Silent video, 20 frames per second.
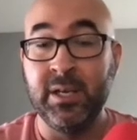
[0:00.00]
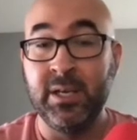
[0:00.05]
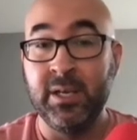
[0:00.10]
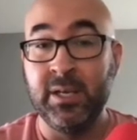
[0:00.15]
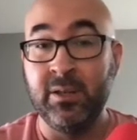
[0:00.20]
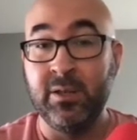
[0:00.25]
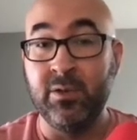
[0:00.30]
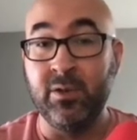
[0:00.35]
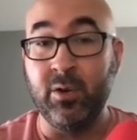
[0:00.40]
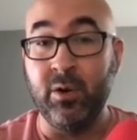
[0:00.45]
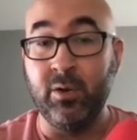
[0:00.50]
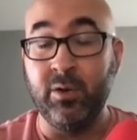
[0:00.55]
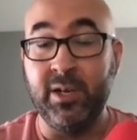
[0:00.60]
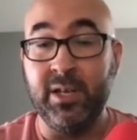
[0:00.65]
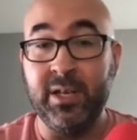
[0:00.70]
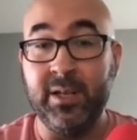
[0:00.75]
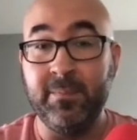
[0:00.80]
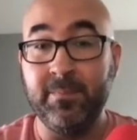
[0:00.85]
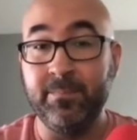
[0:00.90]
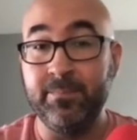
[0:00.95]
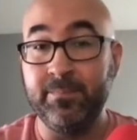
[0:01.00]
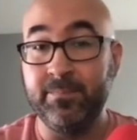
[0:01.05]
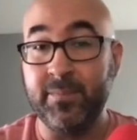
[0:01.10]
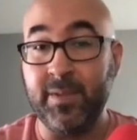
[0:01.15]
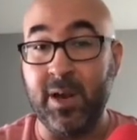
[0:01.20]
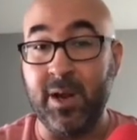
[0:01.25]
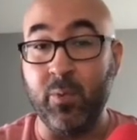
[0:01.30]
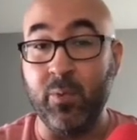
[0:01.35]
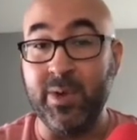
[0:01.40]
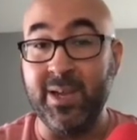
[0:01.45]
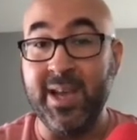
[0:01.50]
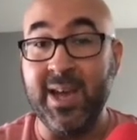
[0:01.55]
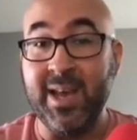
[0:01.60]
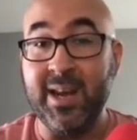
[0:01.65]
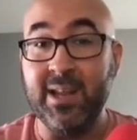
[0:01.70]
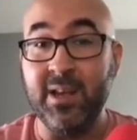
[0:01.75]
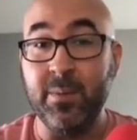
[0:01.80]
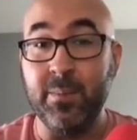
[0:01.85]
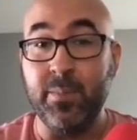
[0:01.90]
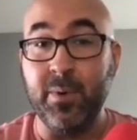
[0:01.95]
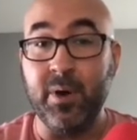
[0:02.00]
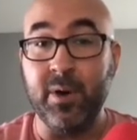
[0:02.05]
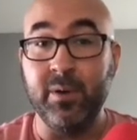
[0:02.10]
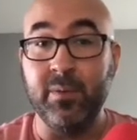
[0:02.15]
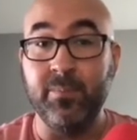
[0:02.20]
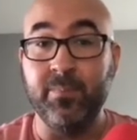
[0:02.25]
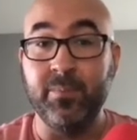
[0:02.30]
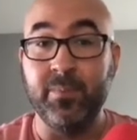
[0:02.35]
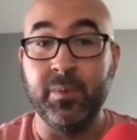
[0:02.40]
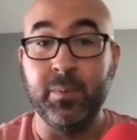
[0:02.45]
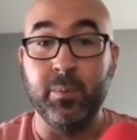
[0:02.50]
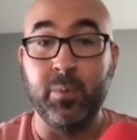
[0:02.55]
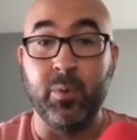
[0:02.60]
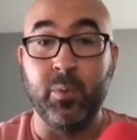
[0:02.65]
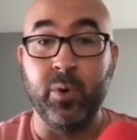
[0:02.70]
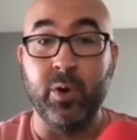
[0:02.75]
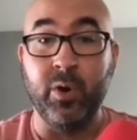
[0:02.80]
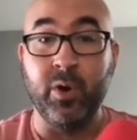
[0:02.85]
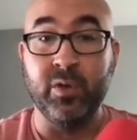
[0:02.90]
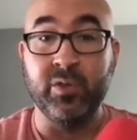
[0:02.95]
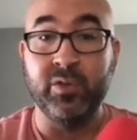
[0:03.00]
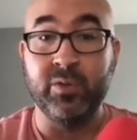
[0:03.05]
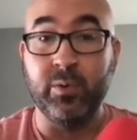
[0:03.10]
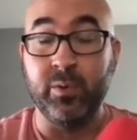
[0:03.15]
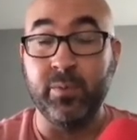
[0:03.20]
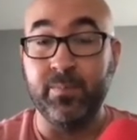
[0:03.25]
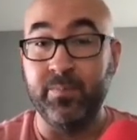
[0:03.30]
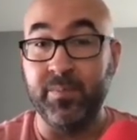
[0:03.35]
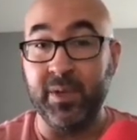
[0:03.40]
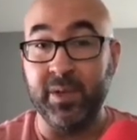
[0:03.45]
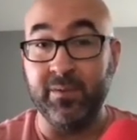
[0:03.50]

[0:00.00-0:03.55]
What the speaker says: Not only are we getting a pawn, but we're also, if